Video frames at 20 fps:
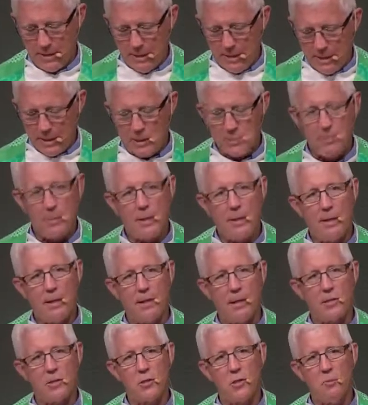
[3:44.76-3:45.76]
It's
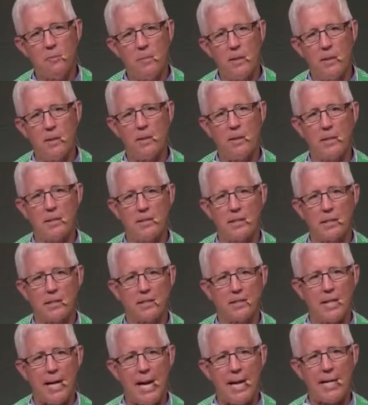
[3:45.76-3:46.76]
because humility is
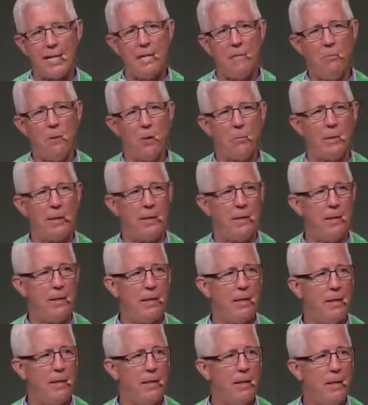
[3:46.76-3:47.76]
exactly what we
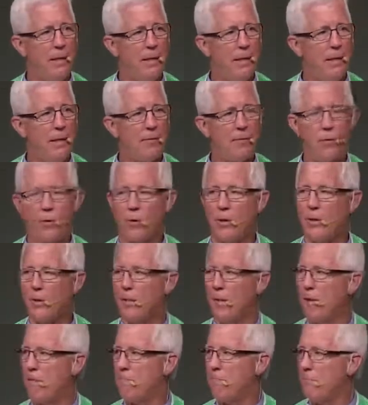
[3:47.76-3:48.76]
need if we're going to
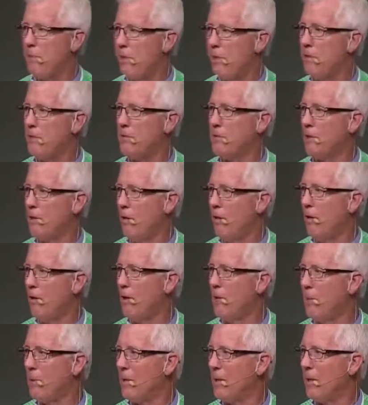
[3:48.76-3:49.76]
have peace and
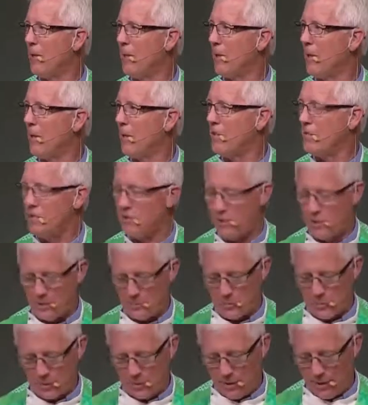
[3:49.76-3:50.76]
harmony in our
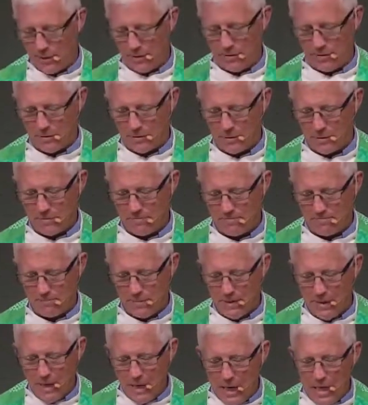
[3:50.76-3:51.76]
relationships with others.
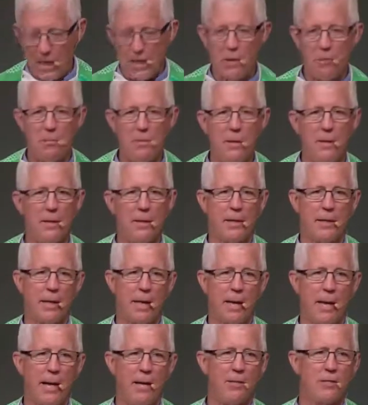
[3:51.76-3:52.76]
Humility
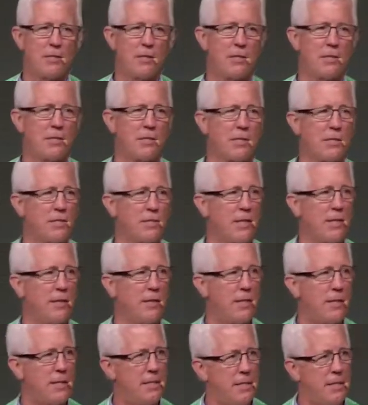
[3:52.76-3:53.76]
allows us to see
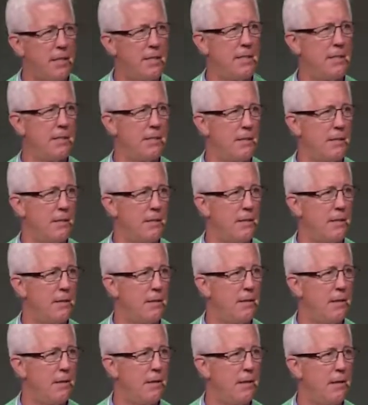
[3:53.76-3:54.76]
the dignity
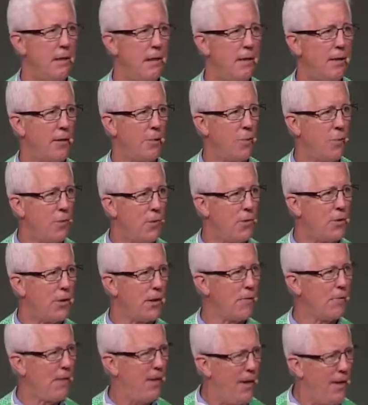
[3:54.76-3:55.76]
and the worth
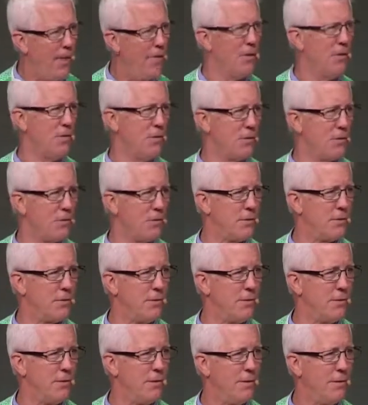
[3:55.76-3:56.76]
of others
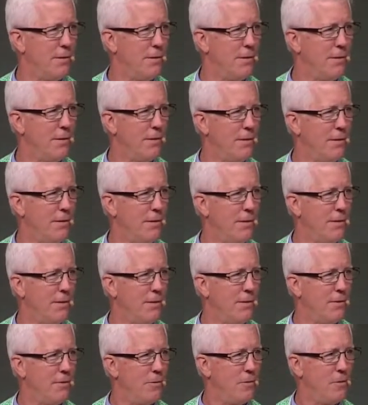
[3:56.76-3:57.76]

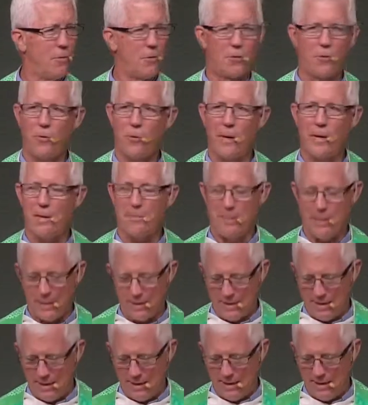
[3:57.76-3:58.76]
who are created by
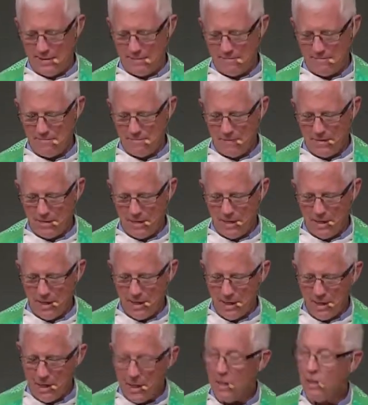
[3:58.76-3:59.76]
God.
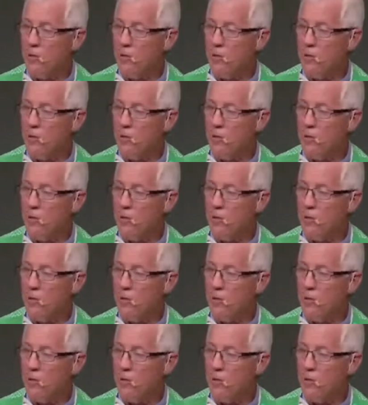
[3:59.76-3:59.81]
And